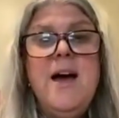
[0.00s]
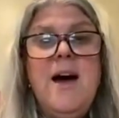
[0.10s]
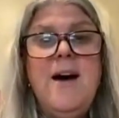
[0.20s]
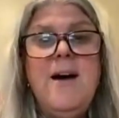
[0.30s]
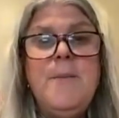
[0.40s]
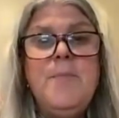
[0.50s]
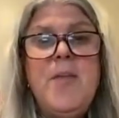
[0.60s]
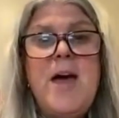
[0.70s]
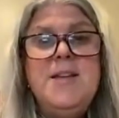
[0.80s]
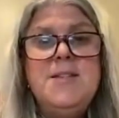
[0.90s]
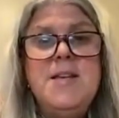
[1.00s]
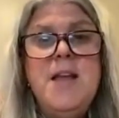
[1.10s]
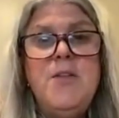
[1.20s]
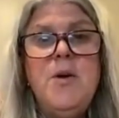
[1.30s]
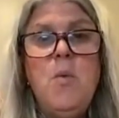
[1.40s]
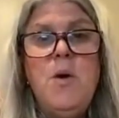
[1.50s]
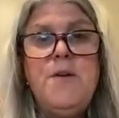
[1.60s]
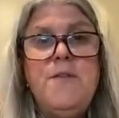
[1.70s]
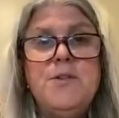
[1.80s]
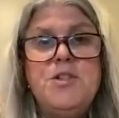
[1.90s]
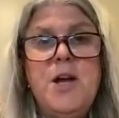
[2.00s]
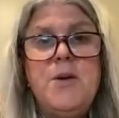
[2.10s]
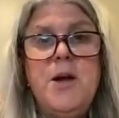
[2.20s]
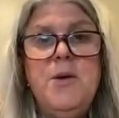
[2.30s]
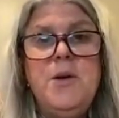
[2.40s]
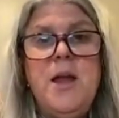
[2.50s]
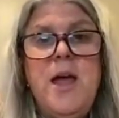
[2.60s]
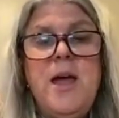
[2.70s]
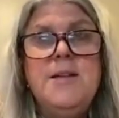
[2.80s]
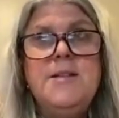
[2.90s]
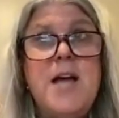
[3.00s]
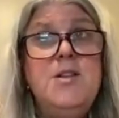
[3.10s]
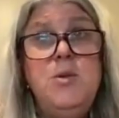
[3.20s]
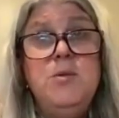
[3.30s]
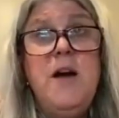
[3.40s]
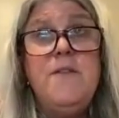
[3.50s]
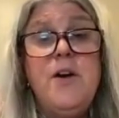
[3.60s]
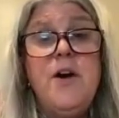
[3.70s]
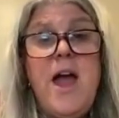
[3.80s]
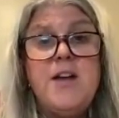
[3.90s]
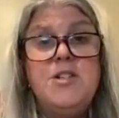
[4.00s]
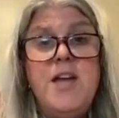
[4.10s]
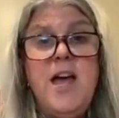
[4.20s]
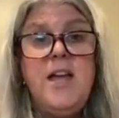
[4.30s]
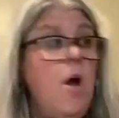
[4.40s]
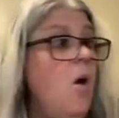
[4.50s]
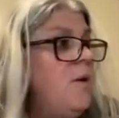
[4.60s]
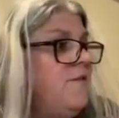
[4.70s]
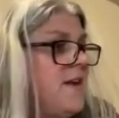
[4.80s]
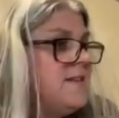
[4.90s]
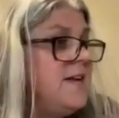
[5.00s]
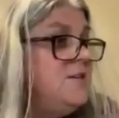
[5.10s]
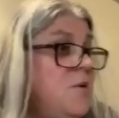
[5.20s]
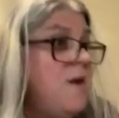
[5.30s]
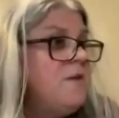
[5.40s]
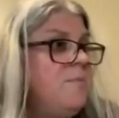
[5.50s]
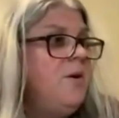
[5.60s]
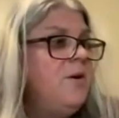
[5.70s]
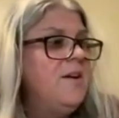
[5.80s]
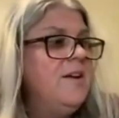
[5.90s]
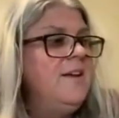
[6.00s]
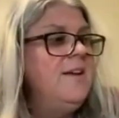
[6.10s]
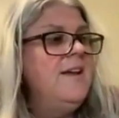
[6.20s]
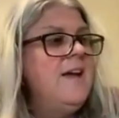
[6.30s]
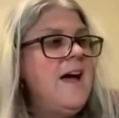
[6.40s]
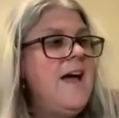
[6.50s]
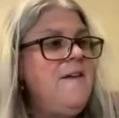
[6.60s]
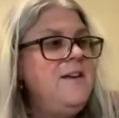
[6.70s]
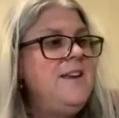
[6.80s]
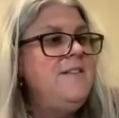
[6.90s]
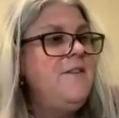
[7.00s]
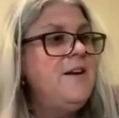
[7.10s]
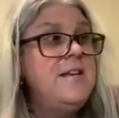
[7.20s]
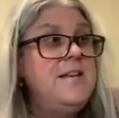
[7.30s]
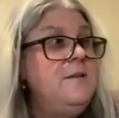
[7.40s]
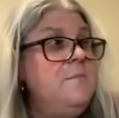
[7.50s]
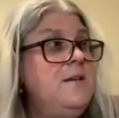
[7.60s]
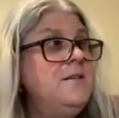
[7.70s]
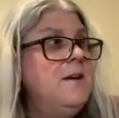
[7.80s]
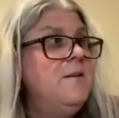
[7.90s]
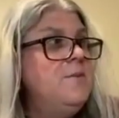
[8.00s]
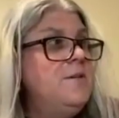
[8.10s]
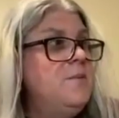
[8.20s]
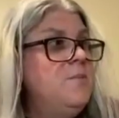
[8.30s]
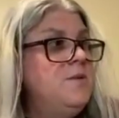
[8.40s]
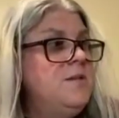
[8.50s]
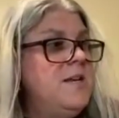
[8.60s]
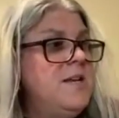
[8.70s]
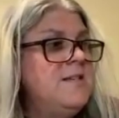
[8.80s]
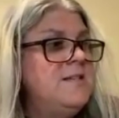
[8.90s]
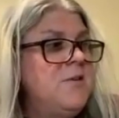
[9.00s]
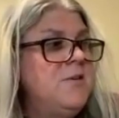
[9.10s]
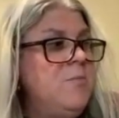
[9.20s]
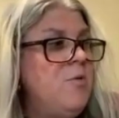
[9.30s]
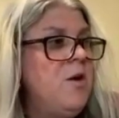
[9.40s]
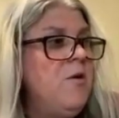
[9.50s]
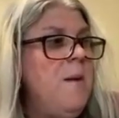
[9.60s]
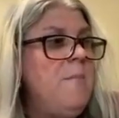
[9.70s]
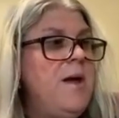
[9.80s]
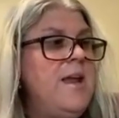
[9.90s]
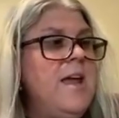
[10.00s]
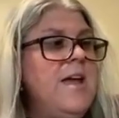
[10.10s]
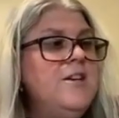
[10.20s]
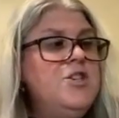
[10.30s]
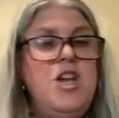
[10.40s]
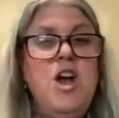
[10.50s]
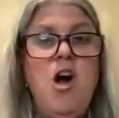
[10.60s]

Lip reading: that is another wonderful shout out. And I do love her hashtag. Oh, in fact, I do have her book. I have it. In fact, I didn't mean to necessarily bring her up, but she